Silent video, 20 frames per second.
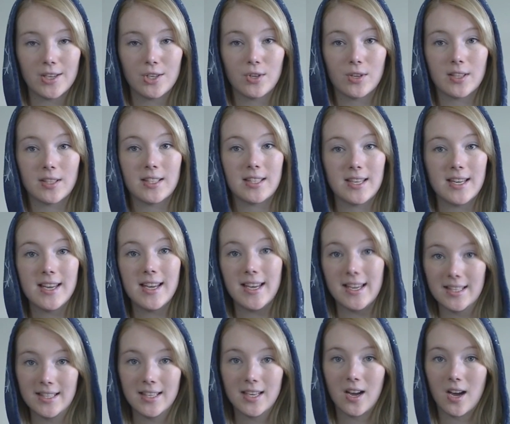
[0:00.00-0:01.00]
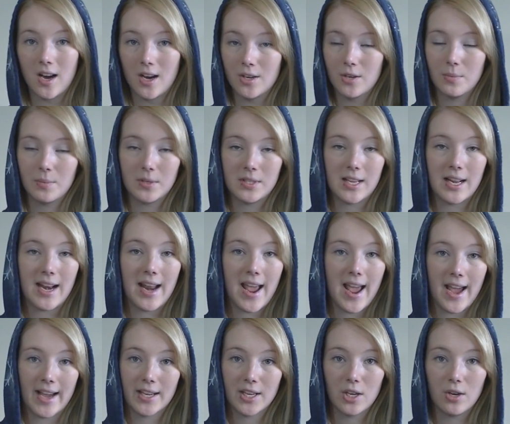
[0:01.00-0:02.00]
as you can see, isn't 100%
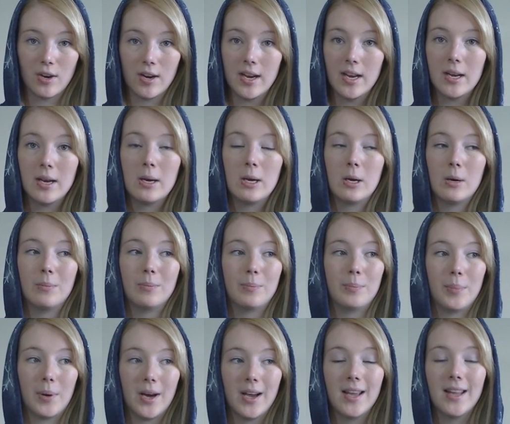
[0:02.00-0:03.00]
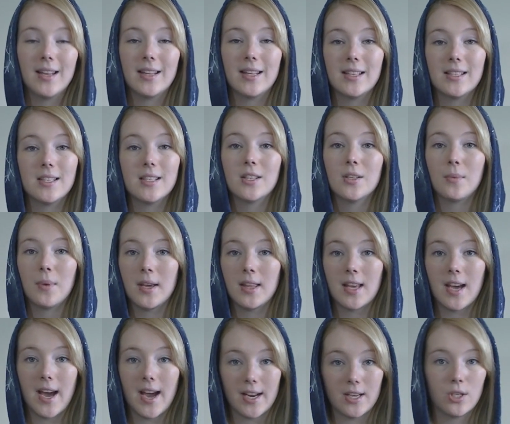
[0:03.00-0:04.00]
accurate, but this is the way
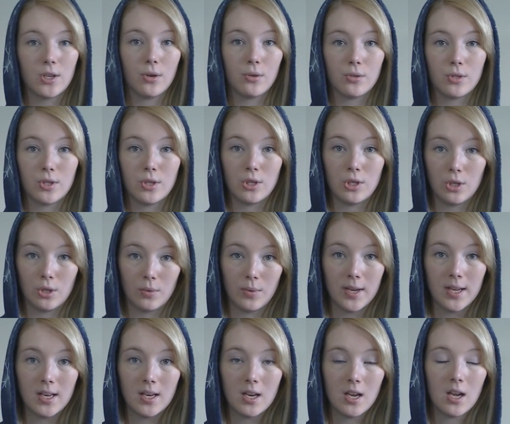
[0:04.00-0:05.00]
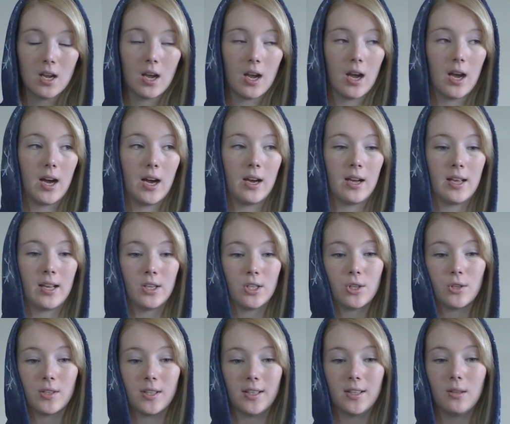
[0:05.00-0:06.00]
that I chose to do it. It
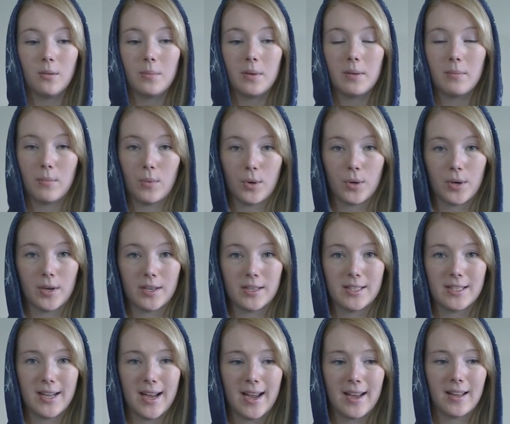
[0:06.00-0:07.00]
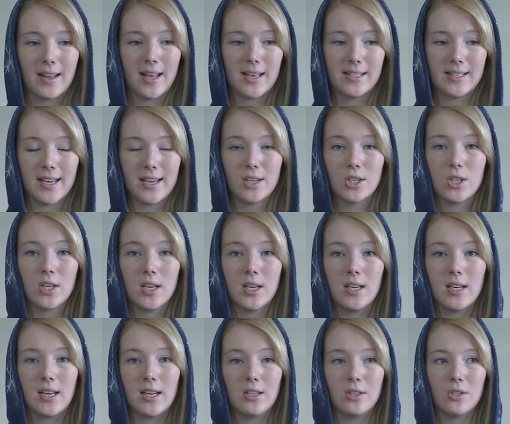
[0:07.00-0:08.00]
shows a little bit more
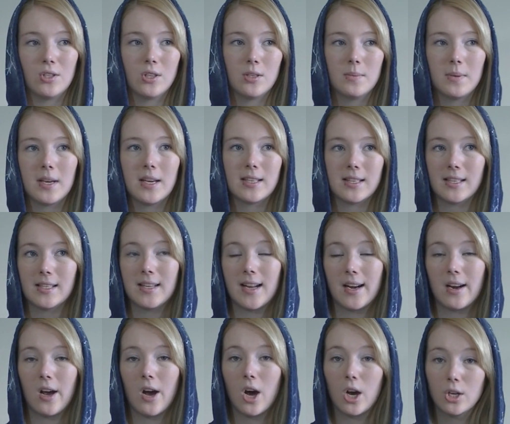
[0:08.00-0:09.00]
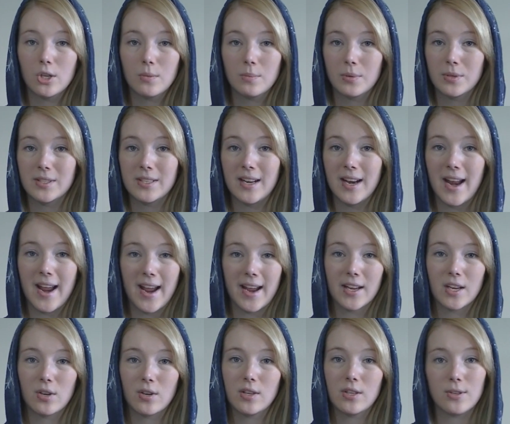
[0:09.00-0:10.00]
stylization, and just because it's not 100%
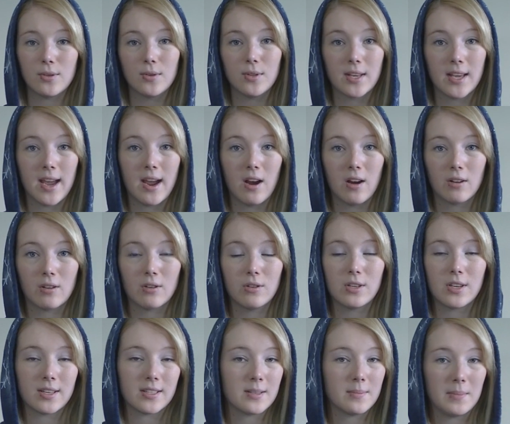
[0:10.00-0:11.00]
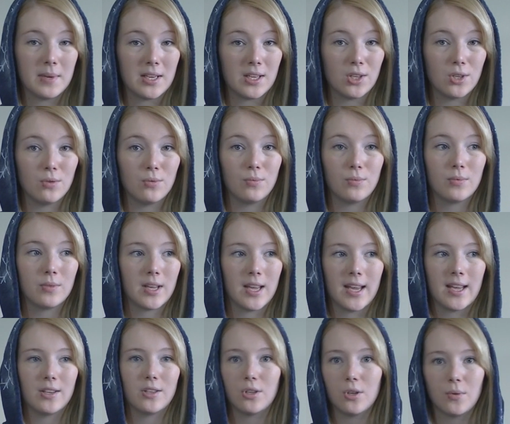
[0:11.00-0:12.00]
accurate to the character doesn't mean you
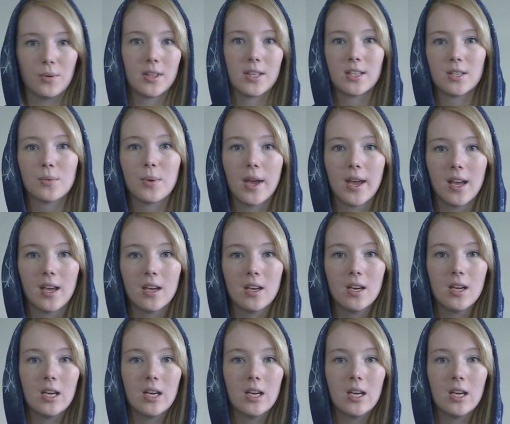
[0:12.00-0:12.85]
can't do it this way.